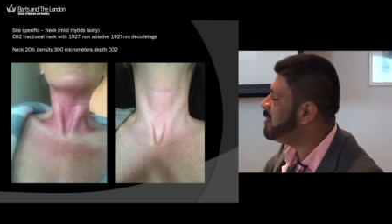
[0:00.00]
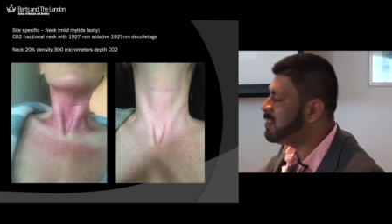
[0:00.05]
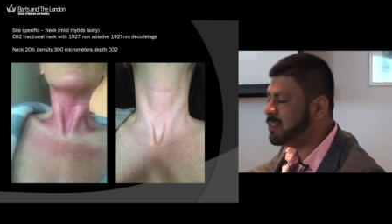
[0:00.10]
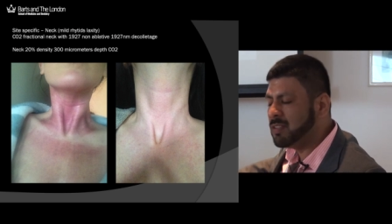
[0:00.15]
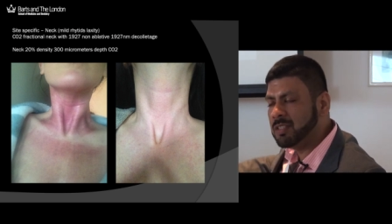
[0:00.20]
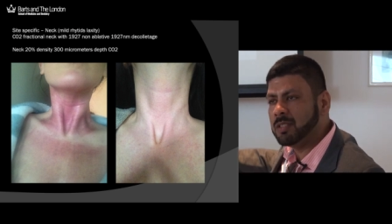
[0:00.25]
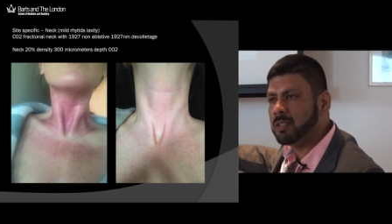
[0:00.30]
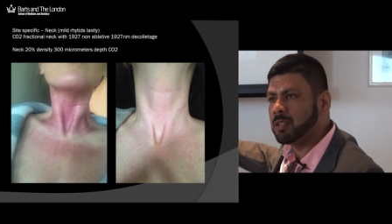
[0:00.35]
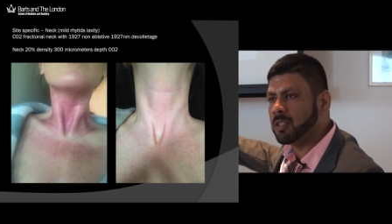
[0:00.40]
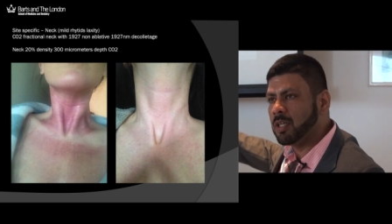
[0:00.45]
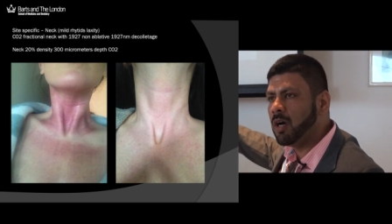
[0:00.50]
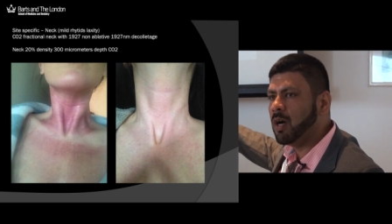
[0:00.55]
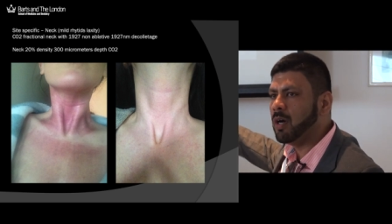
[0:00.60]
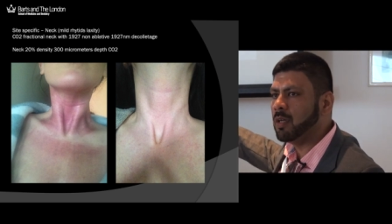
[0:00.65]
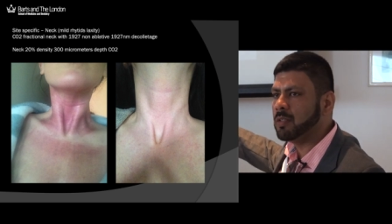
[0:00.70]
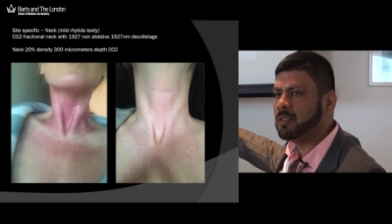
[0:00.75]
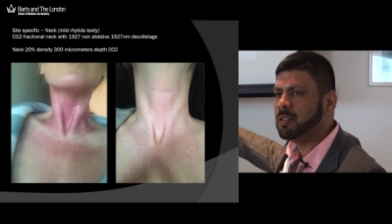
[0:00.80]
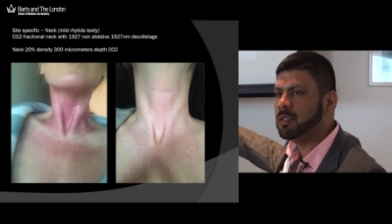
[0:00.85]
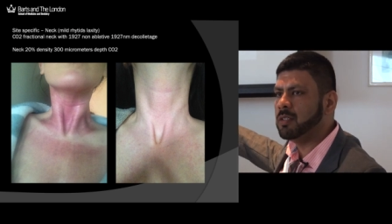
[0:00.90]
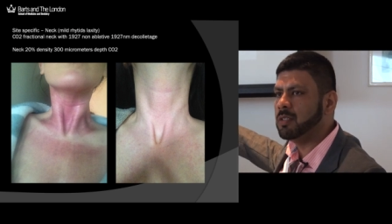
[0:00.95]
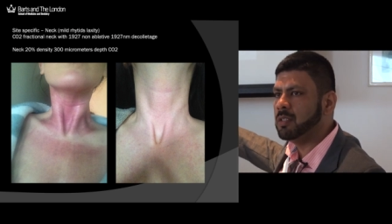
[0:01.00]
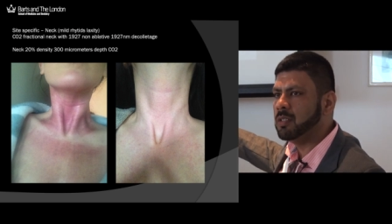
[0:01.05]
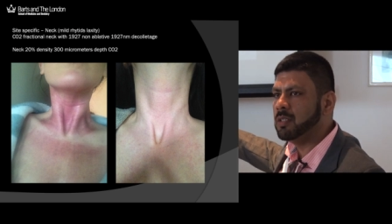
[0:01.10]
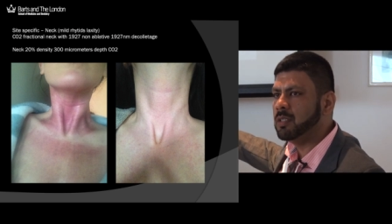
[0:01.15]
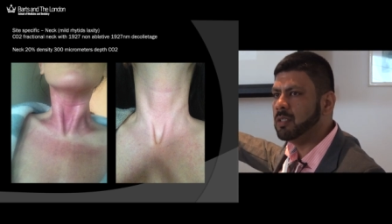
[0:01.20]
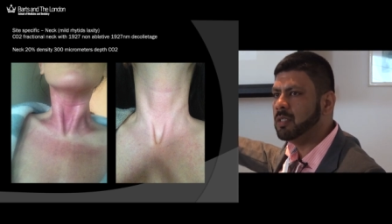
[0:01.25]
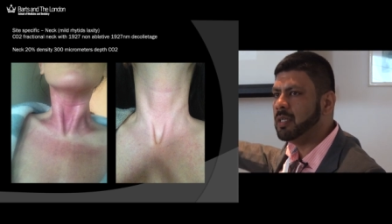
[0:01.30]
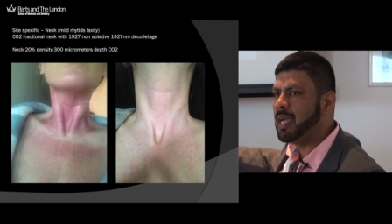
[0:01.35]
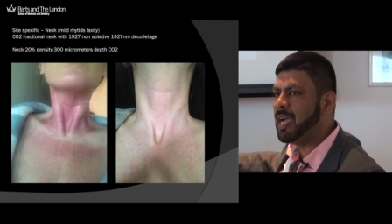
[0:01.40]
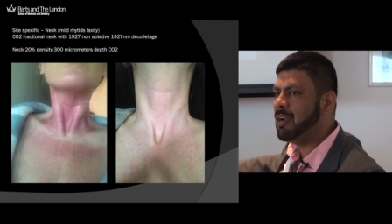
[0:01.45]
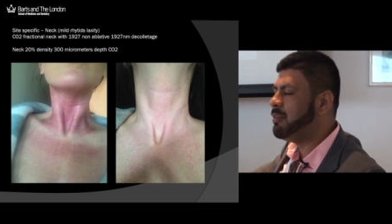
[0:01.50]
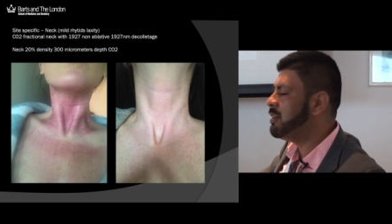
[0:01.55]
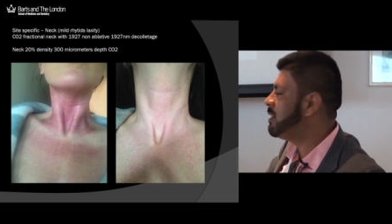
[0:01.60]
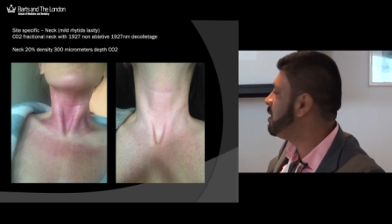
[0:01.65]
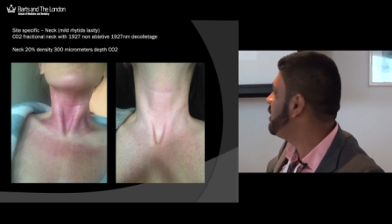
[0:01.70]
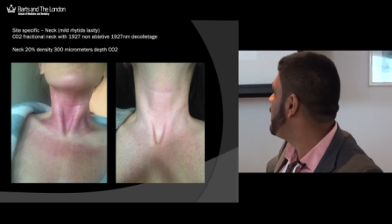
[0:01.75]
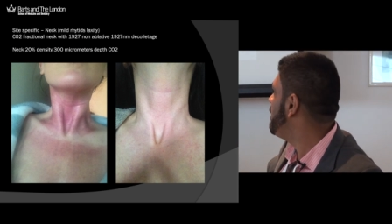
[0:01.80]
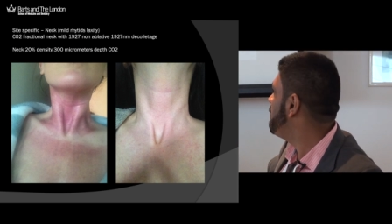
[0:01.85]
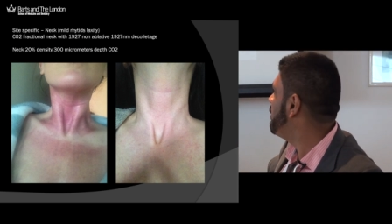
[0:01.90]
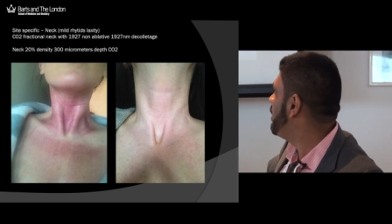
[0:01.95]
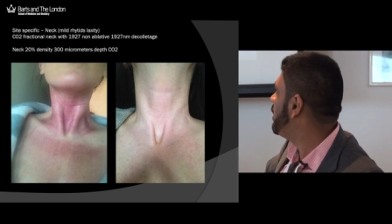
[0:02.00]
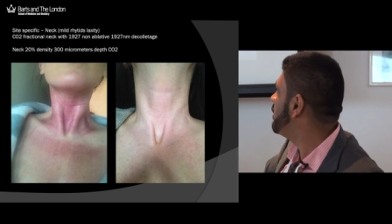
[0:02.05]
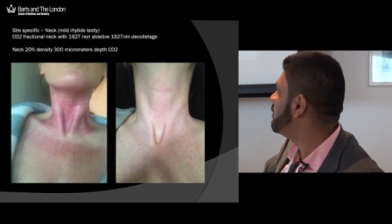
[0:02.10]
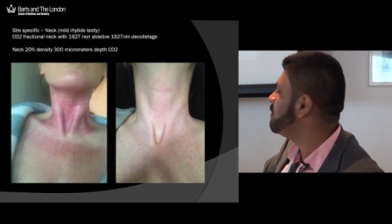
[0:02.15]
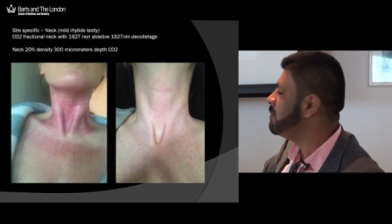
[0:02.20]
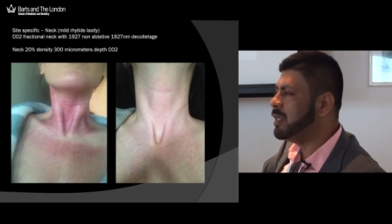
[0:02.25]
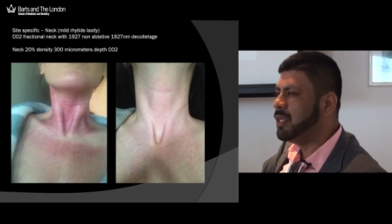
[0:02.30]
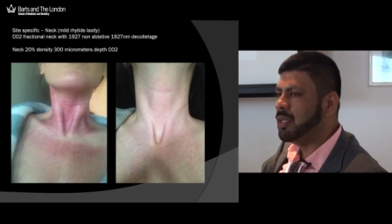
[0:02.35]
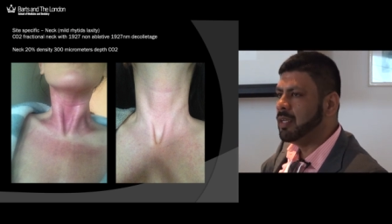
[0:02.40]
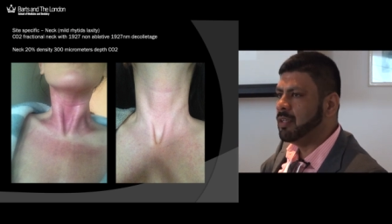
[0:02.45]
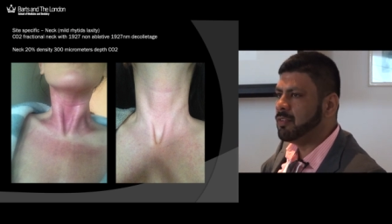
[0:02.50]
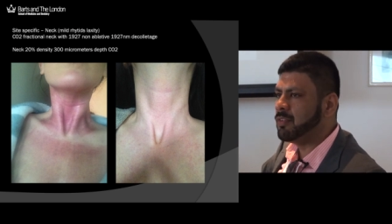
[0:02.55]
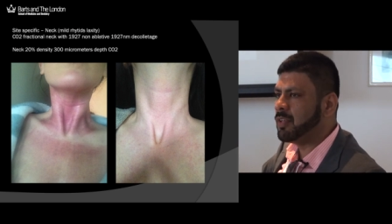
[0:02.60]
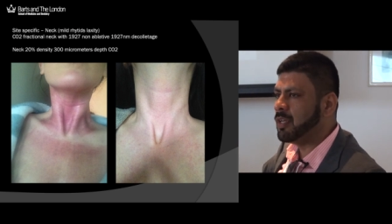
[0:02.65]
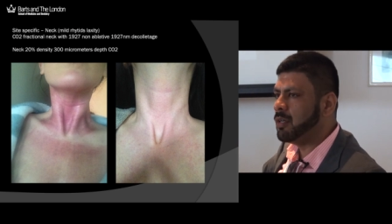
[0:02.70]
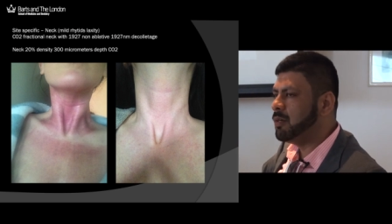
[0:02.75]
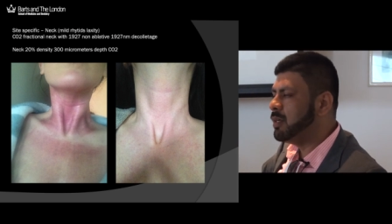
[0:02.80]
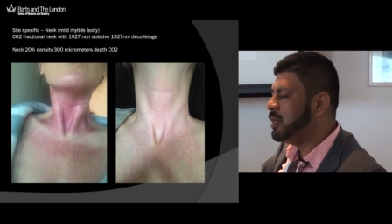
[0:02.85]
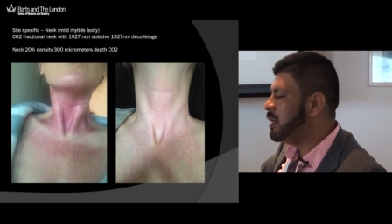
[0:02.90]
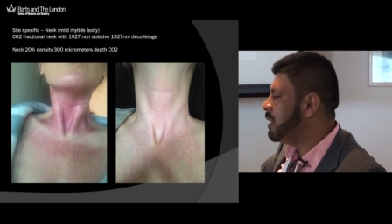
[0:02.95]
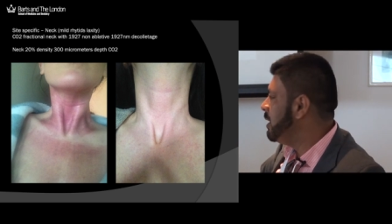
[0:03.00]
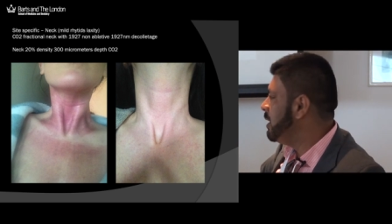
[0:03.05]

you still got erythema. So,